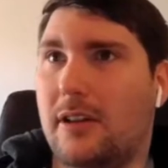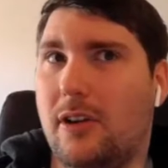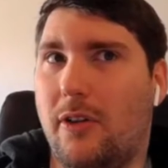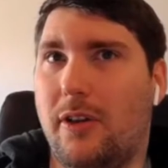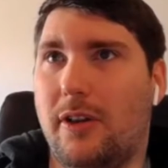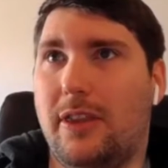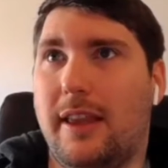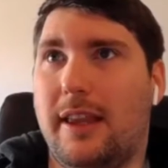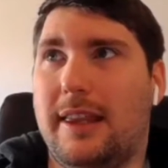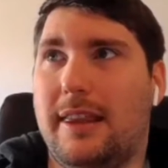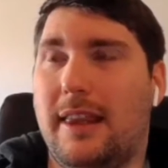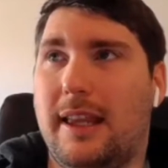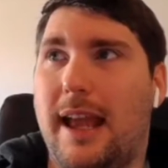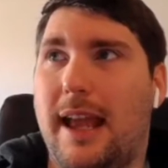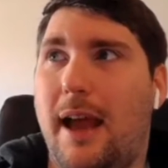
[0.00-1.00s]
you know, the, the,
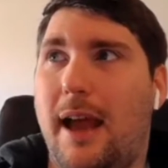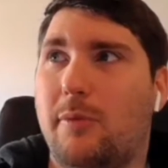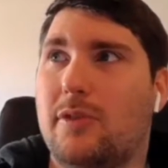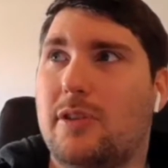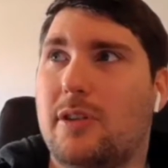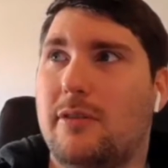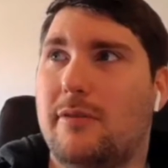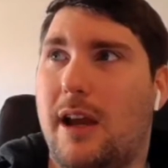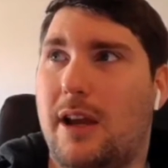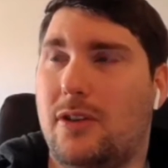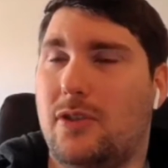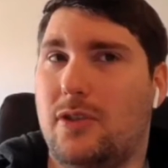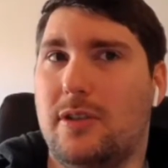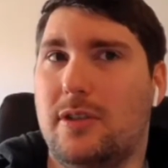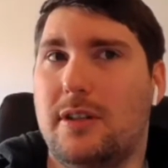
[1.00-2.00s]
the
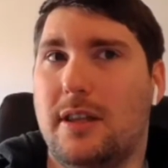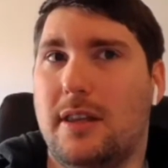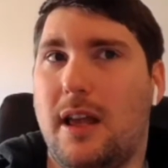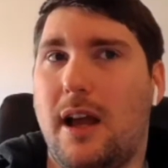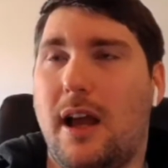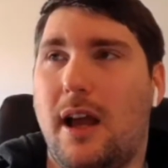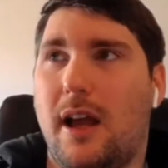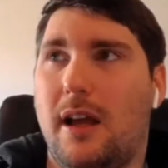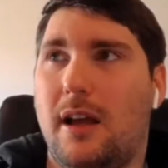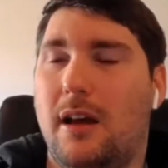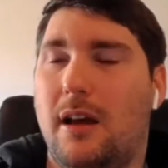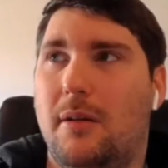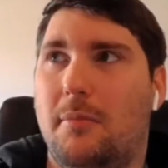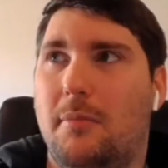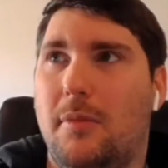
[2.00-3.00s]
counteraction to that,
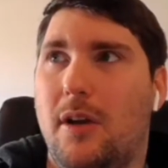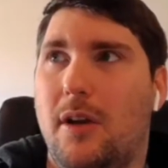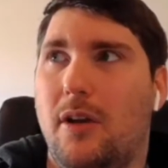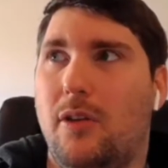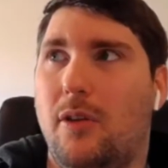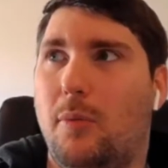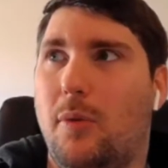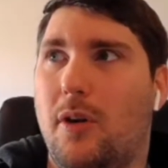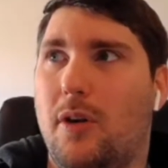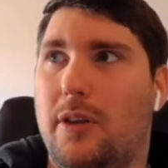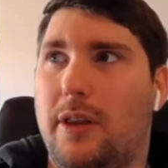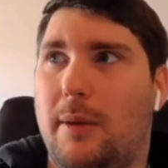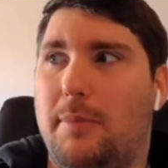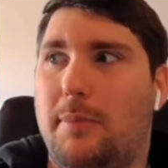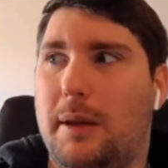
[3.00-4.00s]
um, the
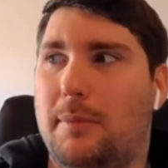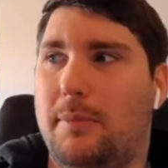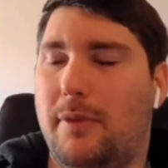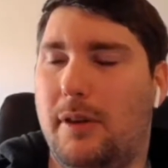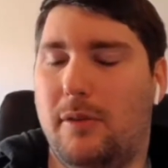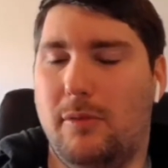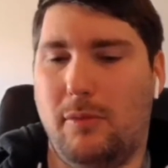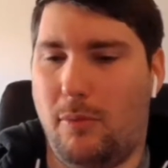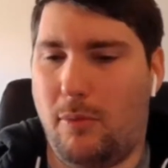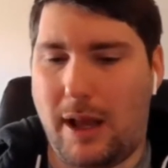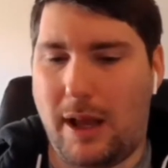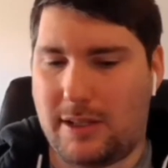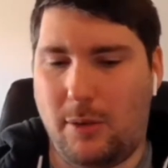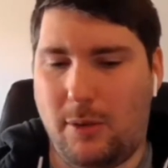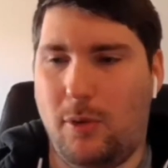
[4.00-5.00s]
word that people, you know,
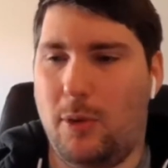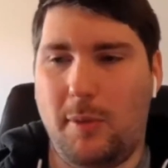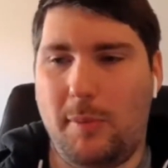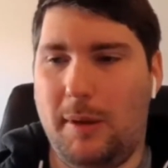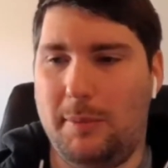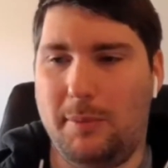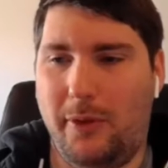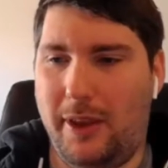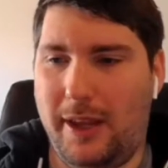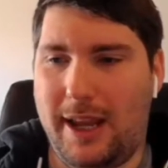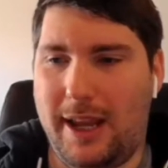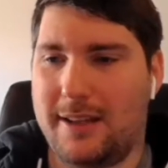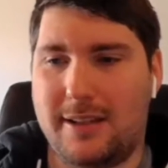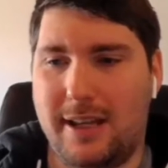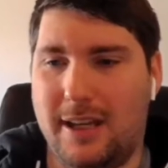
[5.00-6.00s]
as I work with people, they
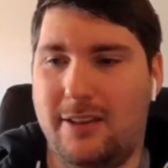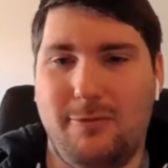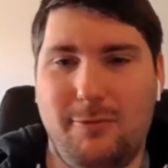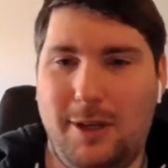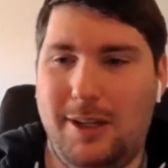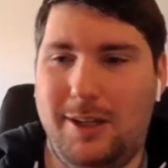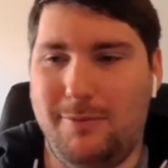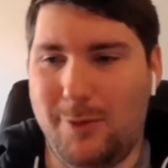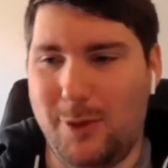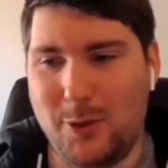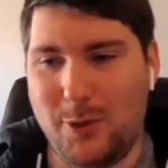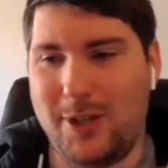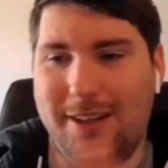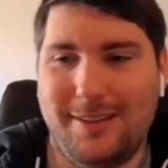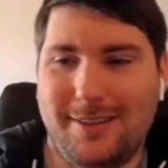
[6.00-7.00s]
get sick of me
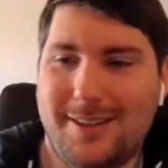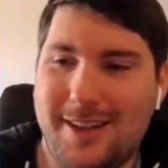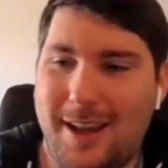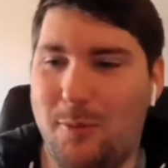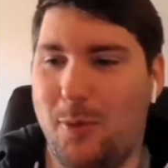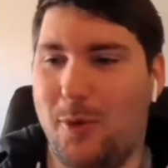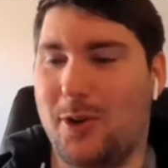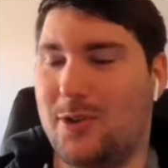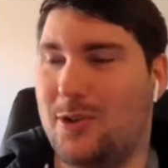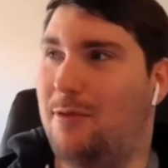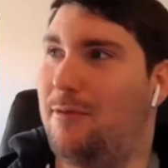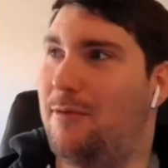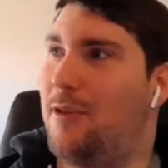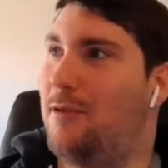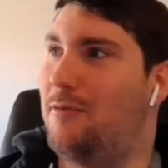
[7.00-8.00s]
using same words
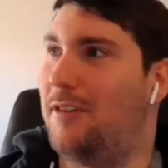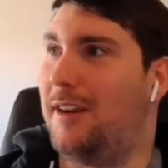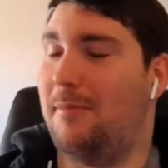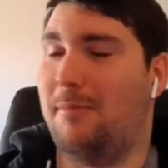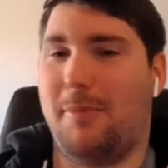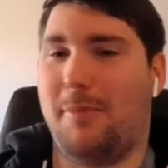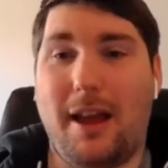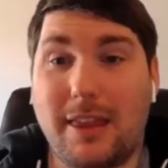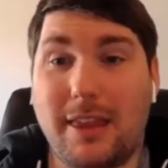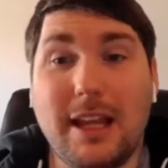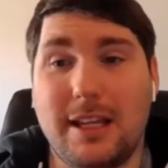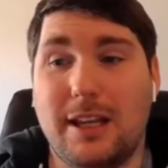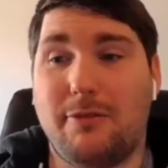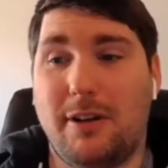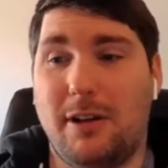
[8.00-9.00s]
over and over again. But I
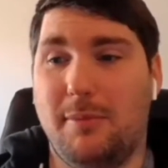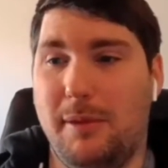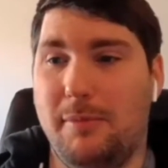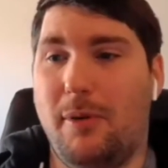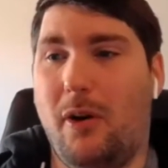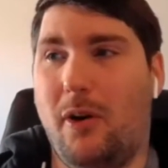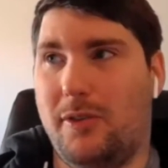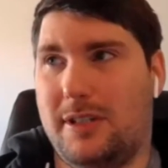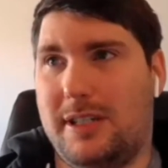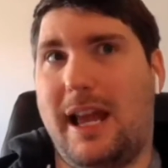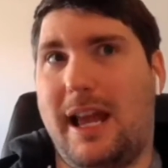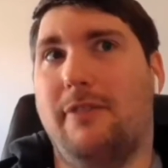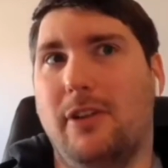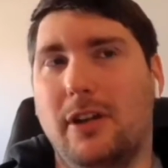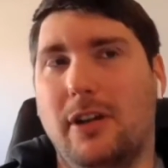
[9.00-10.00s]
think it's incredibly important
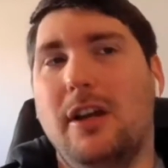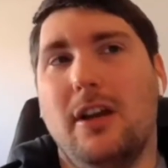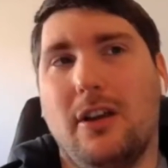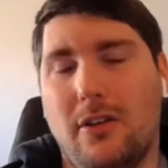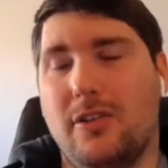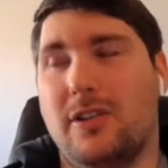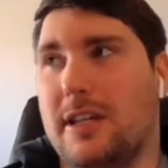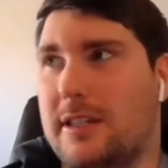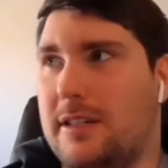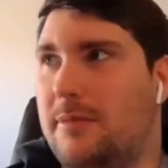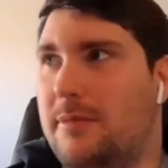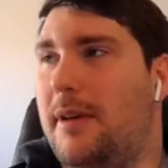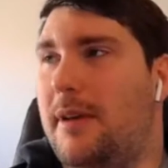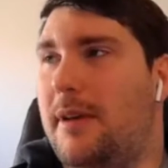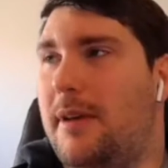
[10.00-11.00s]
to have a
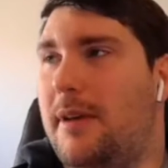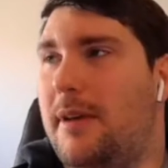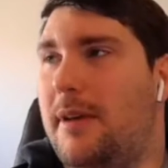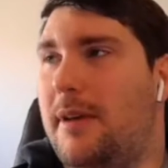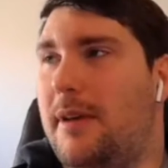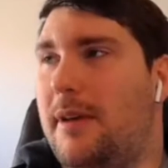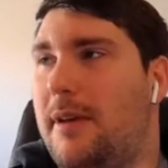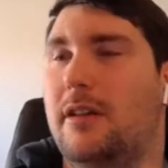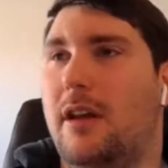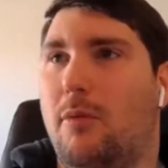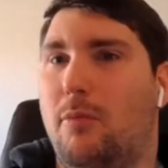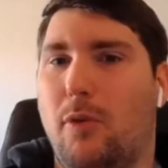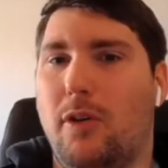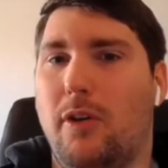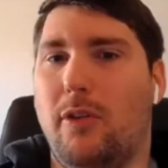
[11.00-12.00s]
consistent message. And, and
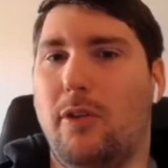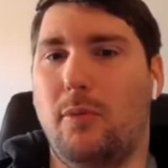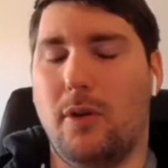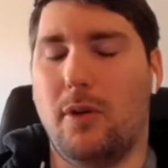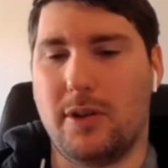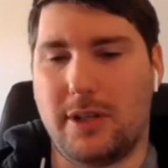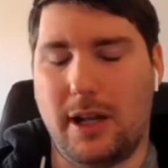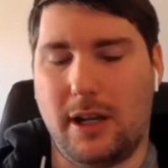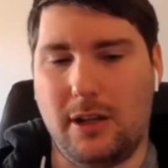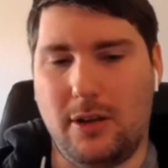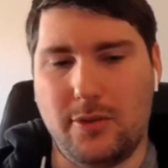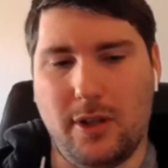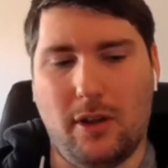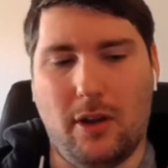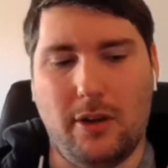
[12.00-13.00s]
one of the words that I
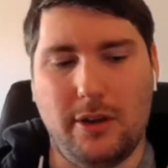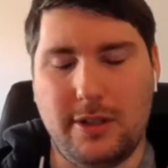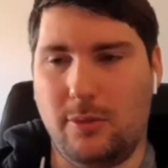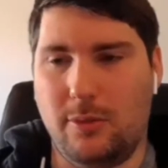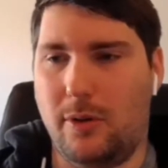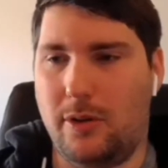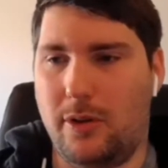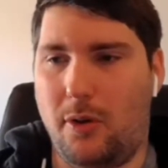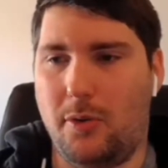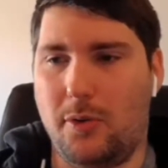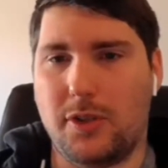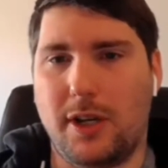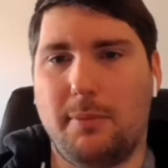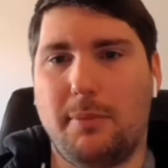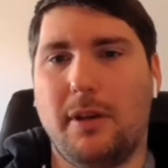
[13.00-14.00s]
use a lot is the word
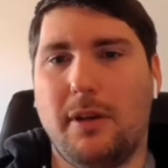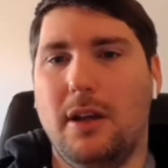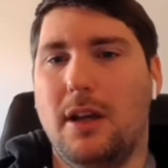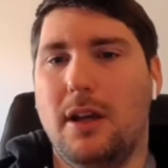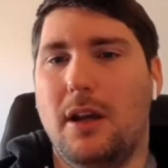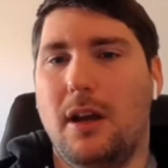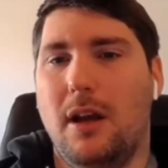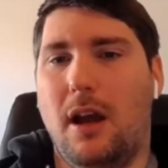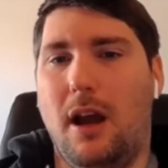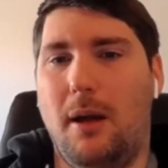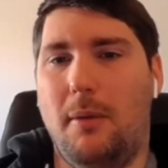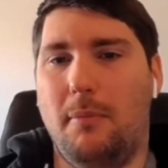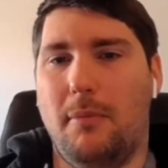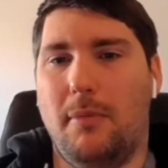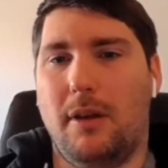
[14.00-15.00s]
ownership. Yep.
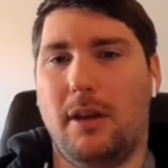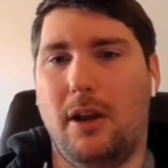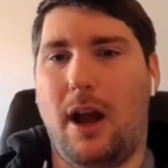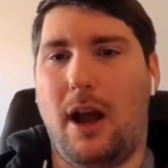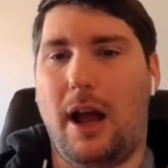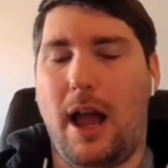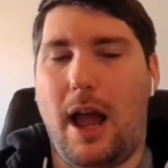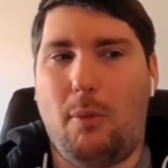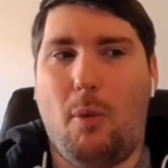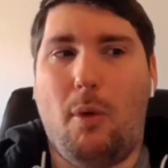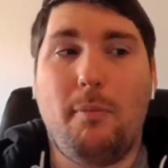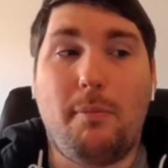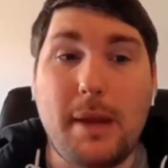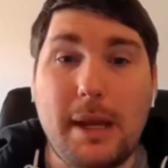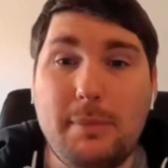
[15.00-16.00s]
Um, you know, I, I,
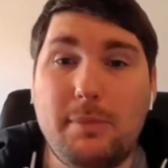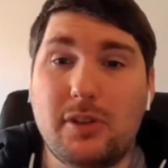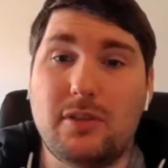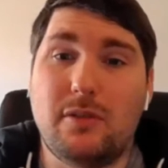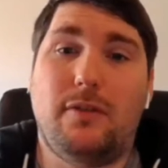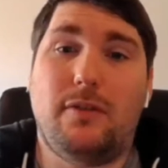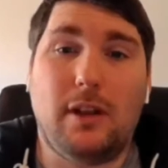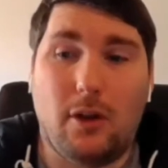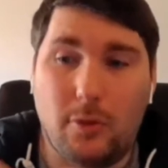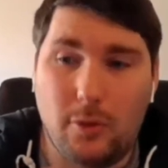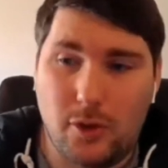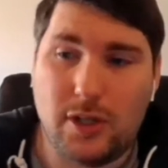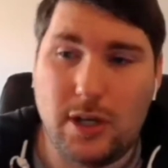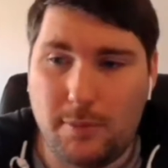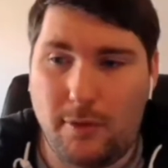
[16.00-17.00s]
want people to feel
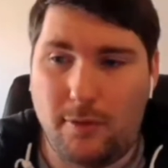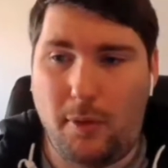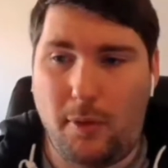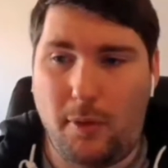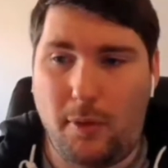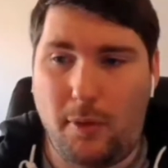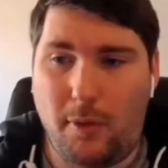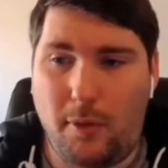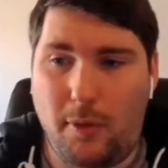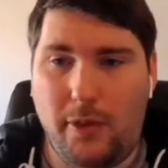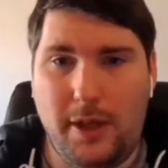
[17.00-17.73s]
ownership of what they're doing,